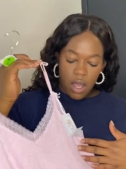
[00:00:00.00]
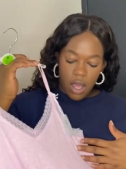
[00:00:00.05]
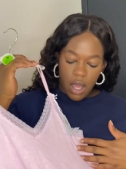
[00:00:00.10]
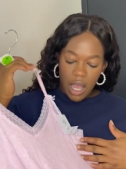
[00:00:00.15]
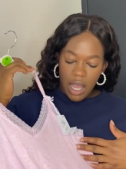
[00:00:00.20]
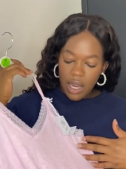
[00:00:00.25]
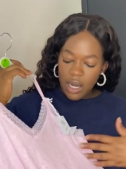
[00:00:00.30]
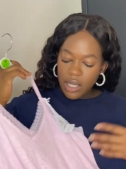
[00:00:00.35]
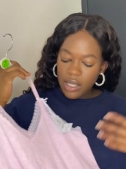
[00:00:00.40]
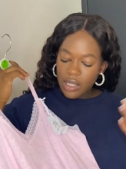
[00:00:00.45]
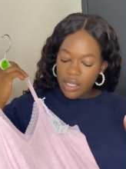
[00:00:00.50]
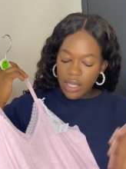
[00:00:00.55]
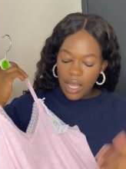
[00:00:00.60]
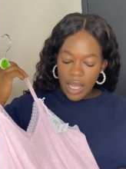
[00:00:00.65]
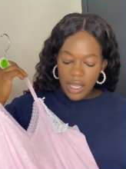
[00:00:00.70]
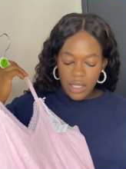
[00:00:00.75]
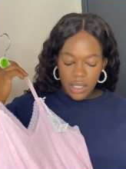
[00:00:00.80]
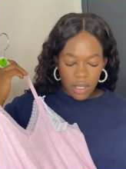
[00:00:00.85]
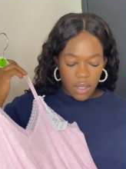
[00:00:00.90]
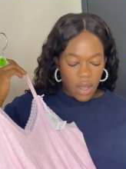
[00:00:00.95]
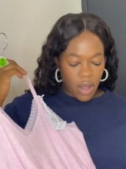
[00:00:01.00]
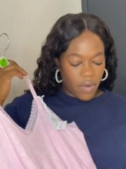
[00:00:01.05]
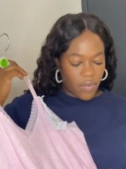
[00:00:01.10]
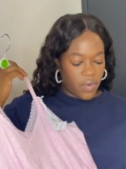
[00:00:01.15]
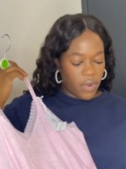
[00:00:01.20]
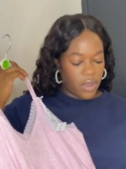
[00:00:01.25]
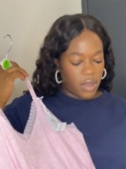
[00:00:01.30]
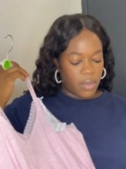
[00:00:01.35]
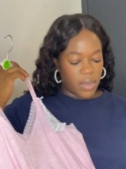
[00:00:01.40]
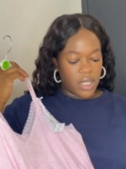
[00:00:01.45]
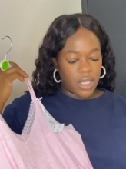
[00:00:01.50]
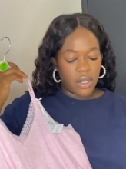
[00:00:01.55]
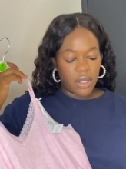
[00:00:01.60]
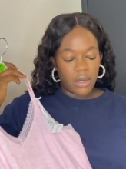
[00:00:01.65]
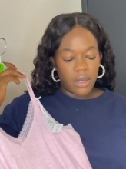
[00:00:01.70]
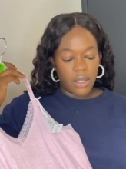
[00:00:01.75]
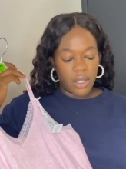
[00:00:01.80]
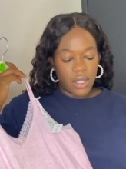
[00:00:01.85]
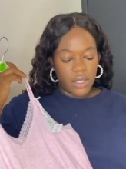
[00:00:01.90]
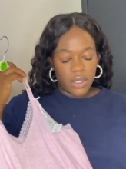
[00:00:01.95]
and it's nice and comfy the
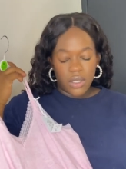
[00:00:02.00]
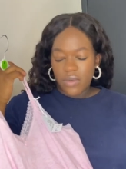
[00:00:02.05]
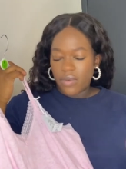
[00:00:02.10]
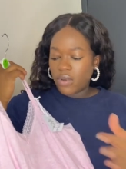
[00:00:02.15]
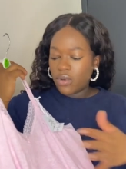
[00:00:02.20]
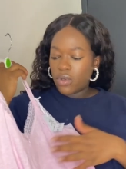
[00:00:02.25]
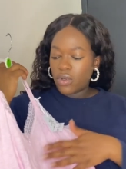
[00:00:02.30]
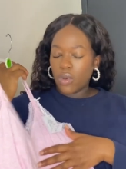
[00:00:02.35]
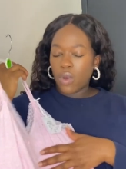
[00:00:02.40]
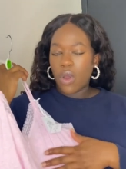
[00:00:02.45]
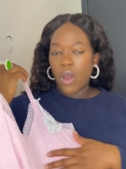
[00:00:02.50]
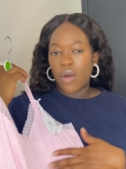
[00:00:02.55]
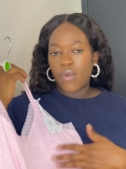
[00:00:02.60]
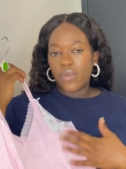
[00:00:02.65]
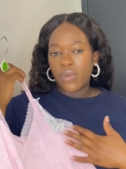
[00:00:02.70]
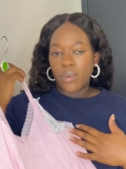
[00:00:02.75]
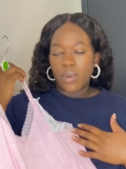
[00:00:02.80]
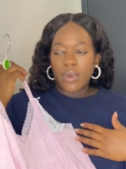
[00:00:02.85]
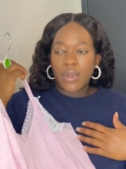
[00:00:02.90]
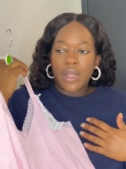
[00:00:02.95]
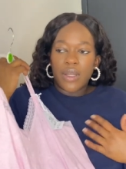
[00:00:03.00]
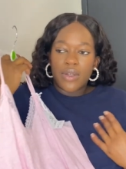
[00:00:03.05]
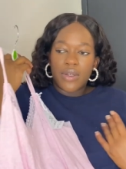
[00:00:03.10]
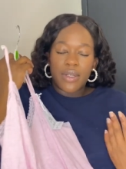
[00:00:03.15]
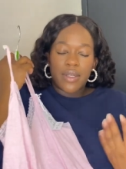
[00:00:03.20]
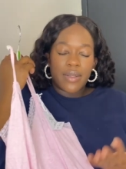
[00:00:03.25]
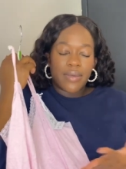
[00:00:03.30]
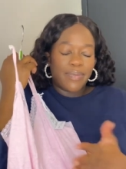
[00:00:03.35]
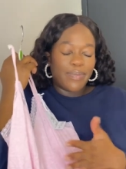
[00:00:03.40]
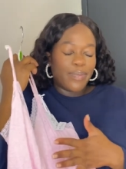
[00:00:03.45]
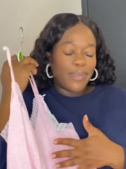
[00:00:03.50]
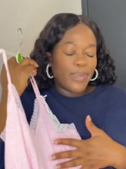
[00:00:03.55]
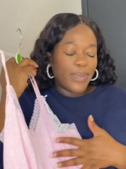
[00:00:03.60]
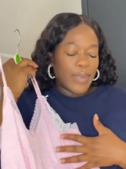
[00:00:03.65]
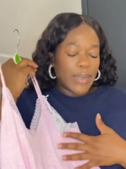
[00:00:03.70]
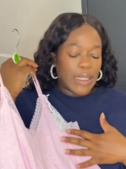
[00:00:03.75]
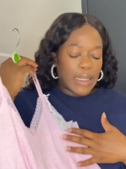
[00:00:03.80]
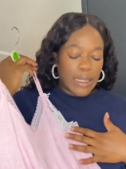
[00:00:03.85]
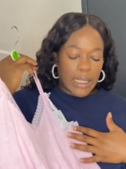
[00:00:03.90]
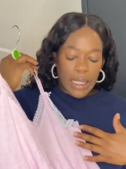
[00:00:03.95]
material it just feels so comfortable and just
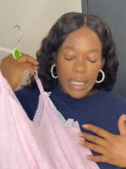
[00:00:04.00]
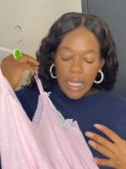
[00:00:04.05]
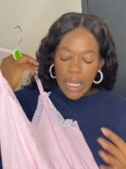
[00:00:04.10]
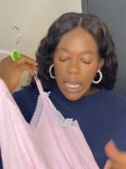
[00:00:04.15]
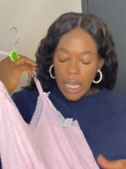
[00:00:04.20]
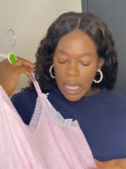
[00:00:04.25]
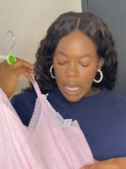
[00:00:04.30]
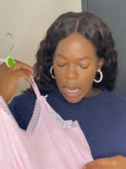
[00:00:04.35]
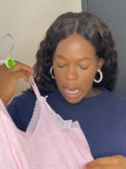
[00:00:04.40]
you